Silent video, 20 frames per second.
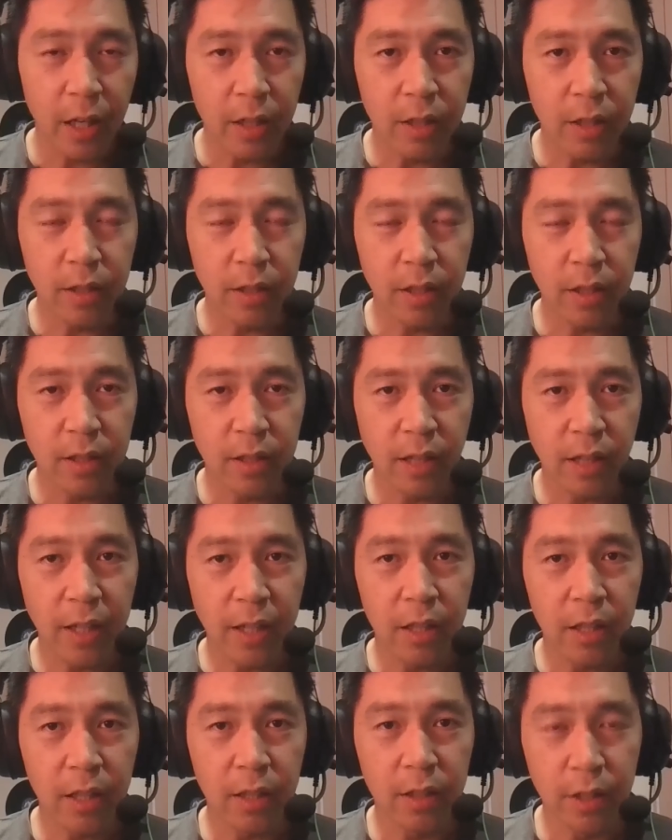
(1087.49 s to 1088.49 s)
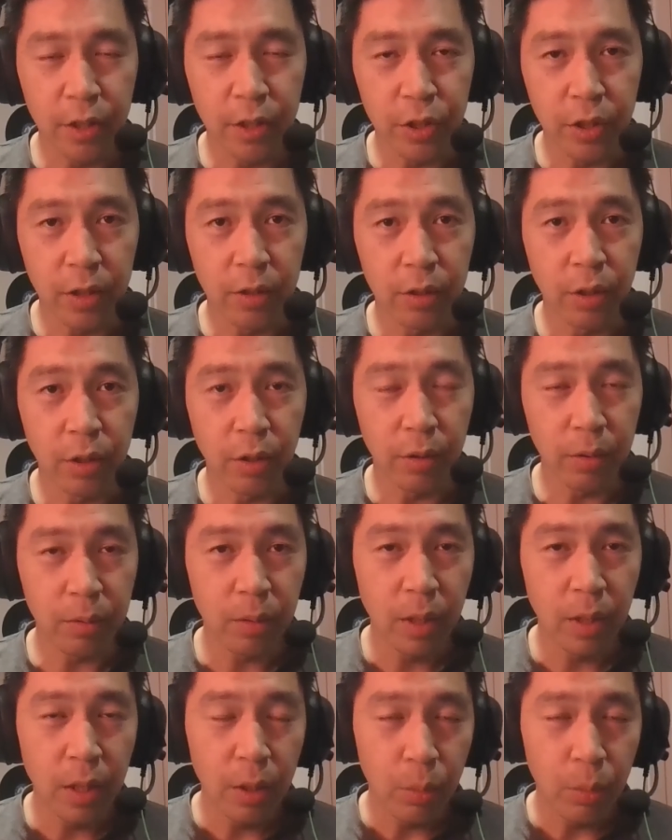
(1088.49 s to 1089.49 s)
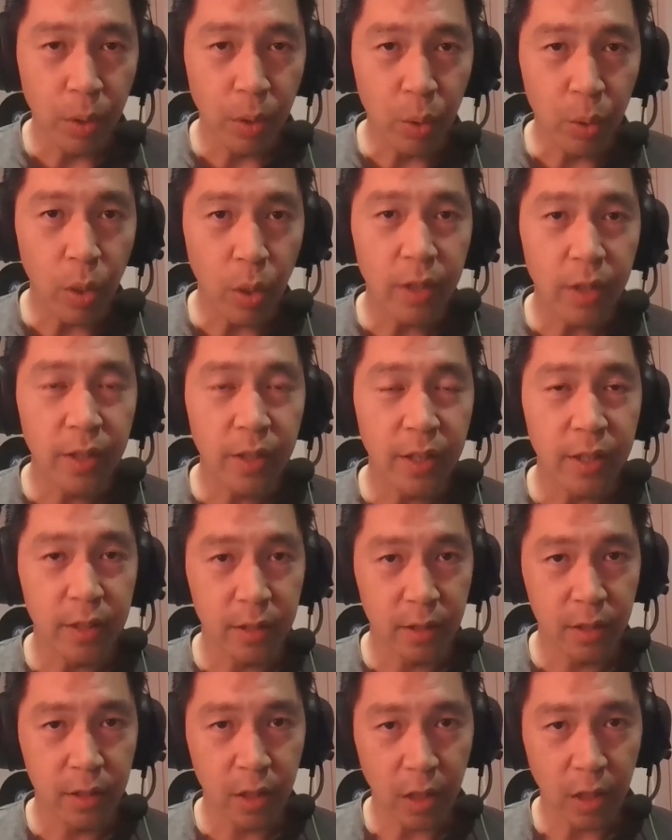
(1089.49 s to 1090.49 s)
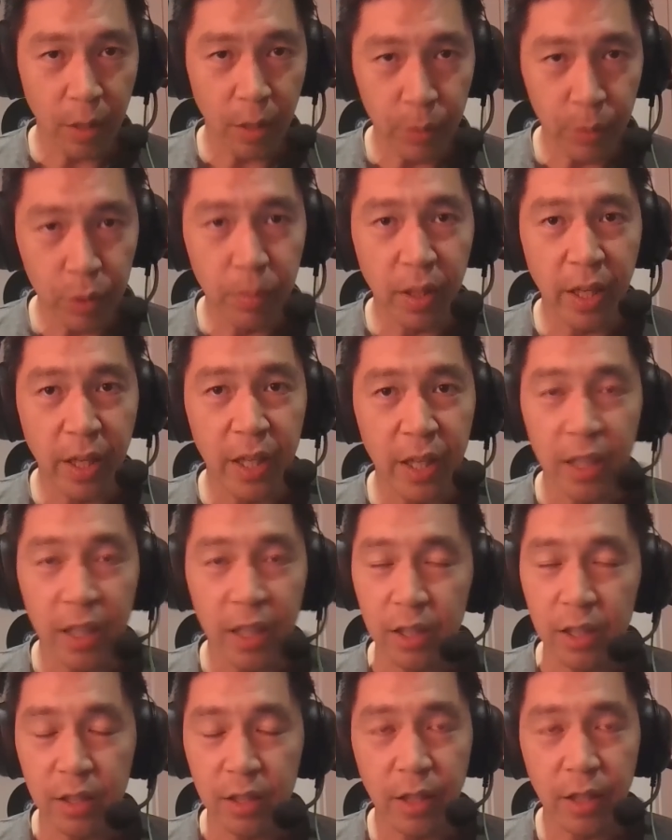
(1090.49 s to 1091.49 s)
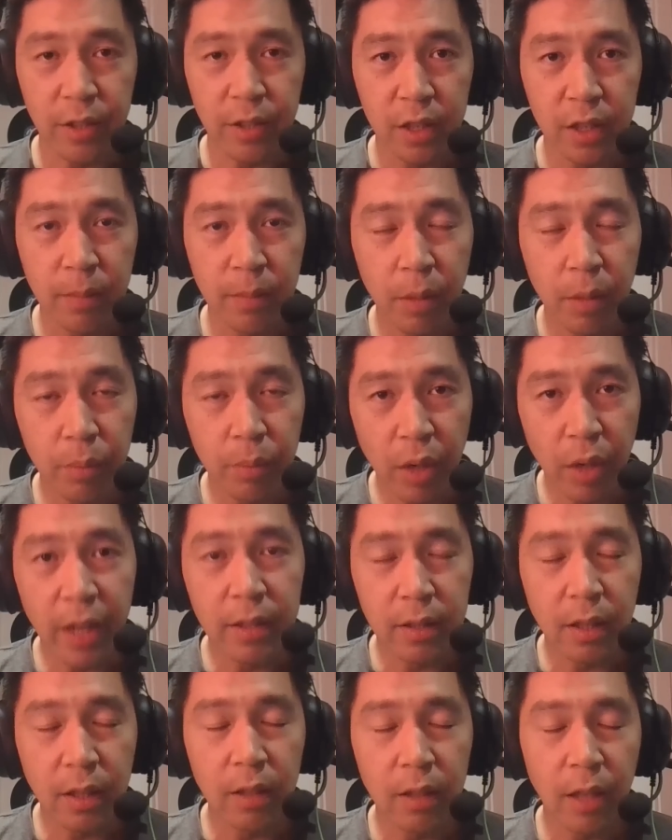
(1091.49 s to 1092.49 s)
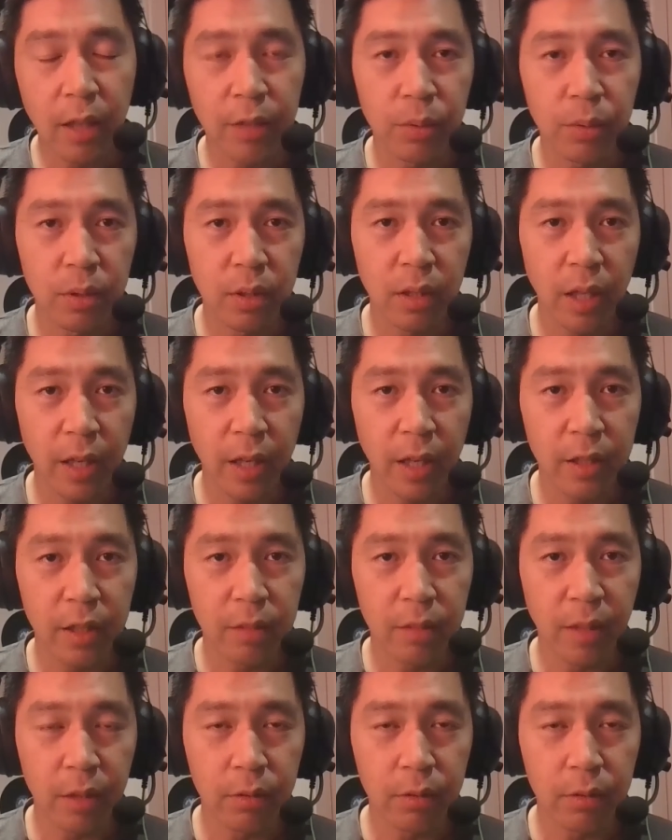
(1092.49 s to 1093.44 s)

again, it's it's a tightening condition. So where quantities come into play, and it's not just about price, as was as